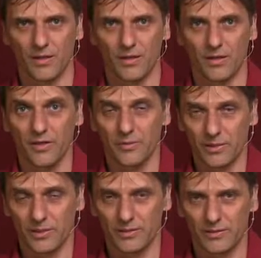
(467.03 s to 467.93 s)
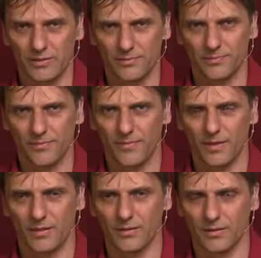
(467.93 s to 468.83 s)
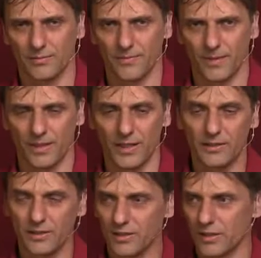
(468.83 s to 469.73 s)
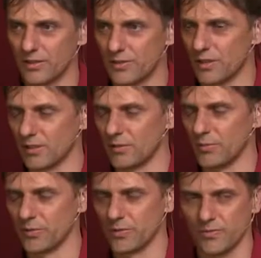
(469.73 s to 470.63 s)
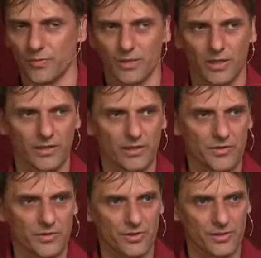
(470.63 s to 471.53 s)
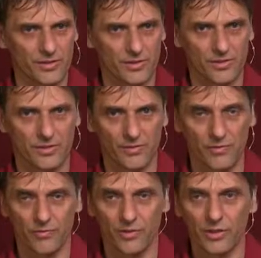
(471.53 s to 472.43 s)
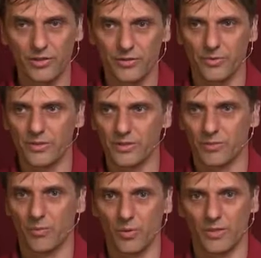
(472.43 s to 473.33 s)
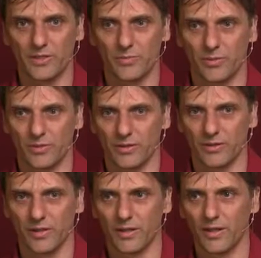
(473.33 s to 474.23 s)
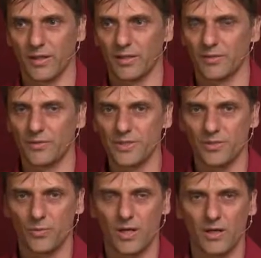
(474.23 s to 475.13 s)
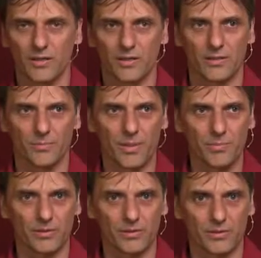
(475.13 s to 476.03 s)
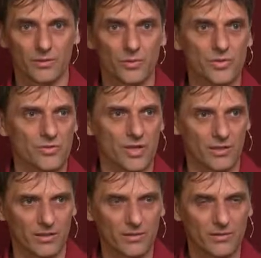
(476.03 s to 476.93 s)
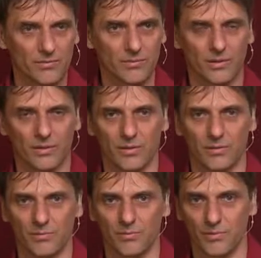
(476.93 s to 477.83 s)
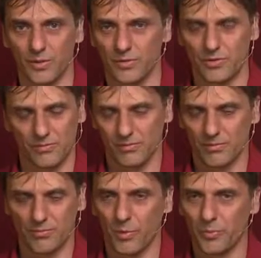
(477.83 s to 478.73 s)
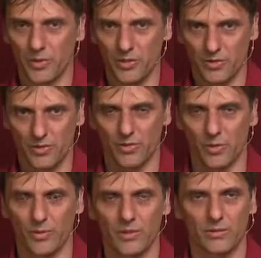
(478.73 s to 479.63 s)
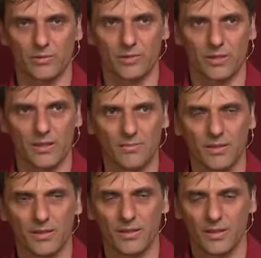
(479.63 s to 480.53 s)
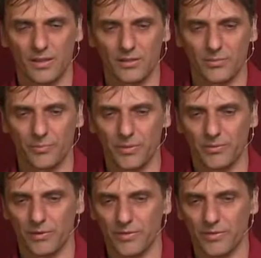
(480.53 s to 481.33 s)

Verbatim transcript: arable uh, uh, land that is that could be used for agriculture is just year to year smaller and smaller and the reason why people don't struggle because population is growing all the time the, the